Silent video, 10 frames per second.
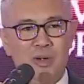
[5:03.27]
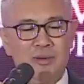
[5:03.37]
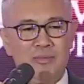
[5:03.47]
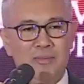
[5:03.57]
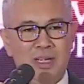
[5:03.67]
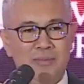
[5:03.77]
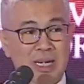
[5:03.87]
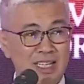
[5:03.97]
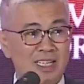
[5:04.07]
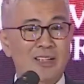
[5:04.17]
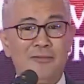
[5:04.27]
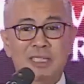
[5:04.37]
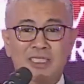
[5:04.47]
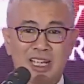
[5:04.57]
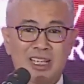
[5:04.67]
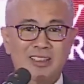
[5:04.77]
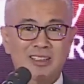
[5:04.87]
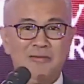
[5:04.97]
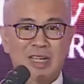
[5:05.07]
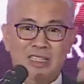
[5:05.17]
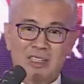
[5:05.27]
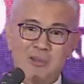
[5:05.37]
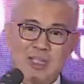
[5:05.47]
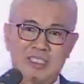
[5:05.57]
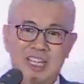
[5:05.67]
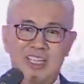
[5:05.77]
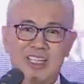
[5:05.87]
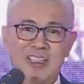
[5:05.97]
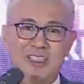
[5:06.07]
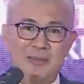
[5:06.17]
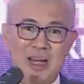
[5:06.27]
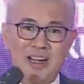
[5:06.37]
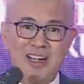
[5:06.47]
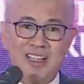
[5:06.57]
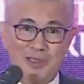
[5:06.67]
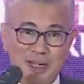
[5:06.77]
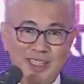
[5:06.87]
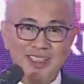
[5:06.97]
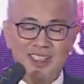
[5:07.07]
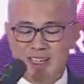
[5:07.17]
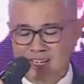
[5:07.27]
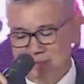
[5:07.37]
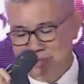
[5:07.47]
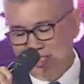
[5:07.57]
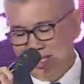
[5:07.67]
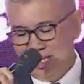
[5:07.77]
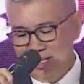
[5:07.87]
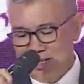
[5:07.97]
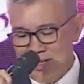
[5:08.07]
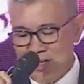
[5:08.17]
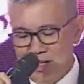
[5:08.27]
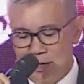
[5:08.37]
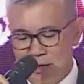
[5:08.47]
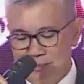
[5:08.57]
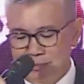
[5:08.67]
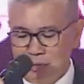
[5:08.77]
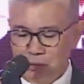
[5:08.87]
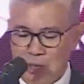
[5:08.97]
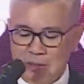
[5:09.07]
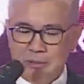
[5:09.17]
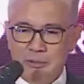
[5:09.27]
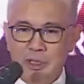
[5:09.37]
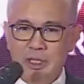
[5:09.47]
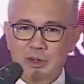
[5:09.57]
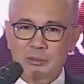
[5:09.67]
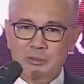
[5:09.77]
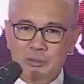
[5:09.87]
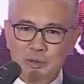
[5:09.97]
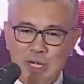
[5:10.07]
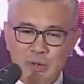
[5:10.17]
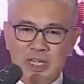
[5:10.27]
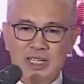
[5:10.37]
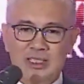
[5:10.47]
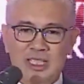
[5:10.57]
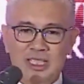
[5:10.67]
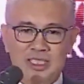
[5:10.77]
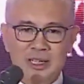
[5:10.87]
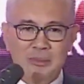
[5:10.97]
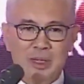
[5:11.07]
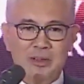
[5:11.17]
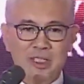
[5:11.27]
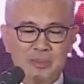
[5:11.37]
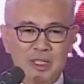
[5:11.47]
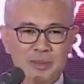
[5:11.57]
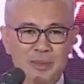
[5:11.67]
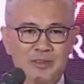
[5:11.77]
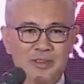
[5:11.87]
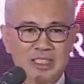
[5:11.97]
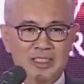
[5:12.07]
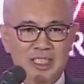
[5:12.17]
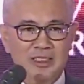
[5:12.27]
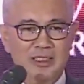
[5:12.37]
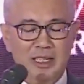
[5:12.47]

what Pak Balil has been saying. In fact, he was saying that in Semarang as well recently. When we look at sustainable, responsible investing,